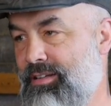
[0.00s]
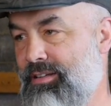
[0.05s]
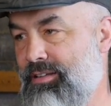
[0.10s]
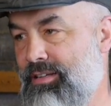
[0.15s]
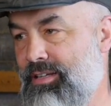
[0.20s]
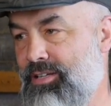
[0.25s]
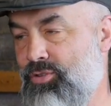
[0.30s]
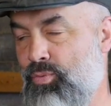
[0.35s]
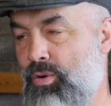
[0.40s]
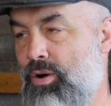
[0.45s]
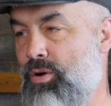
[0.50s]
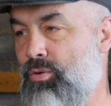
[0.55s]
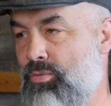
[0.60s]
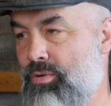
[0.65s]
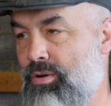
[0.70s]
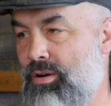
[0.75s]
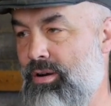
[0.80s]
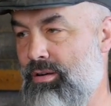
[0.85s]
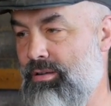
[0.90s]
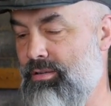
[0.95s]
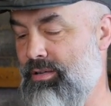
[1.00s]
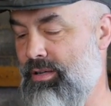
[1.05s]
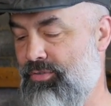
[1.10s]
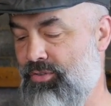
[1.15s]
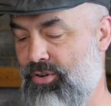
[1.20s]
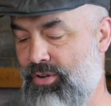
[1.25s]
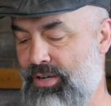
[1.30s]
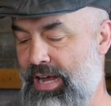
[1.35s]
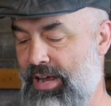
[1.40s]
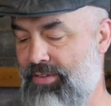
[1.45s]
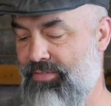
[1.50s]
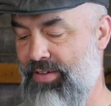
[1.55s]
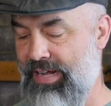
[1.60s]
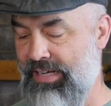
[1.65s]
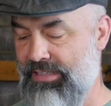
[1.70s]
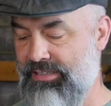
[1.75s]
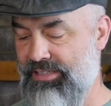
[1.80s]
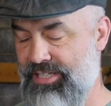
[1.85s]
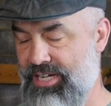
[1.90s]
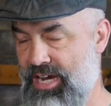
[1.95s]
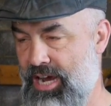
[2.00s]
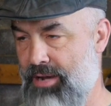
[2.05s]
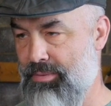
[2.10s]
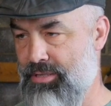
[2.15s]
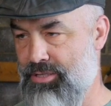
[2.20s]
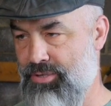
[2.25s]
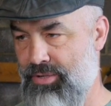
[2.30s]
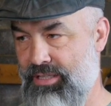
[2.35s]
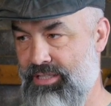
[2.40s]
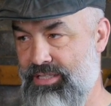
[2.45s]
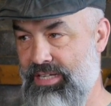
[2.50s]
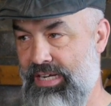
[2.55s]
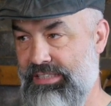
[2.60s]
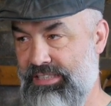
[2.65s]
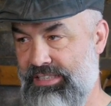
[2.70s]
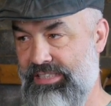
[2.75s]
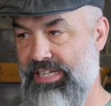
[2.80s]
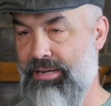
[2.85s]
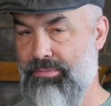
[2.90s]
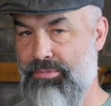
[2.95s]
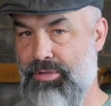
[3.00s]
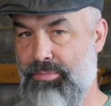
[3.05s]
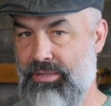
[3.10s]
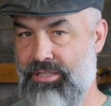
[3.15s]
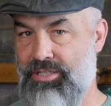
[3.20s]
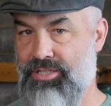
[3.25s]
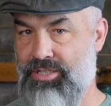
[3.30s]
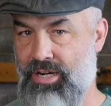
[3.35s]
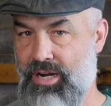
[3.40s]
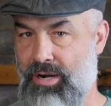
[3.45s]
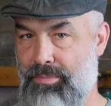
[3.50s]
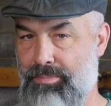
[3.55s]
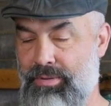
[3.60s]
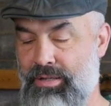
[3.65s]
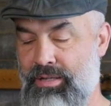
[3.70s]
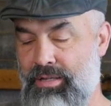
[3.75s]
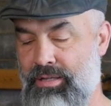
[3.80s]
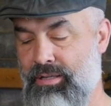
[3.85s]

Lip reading: This won't work. If your knife edge geometry is not set up to be sharp,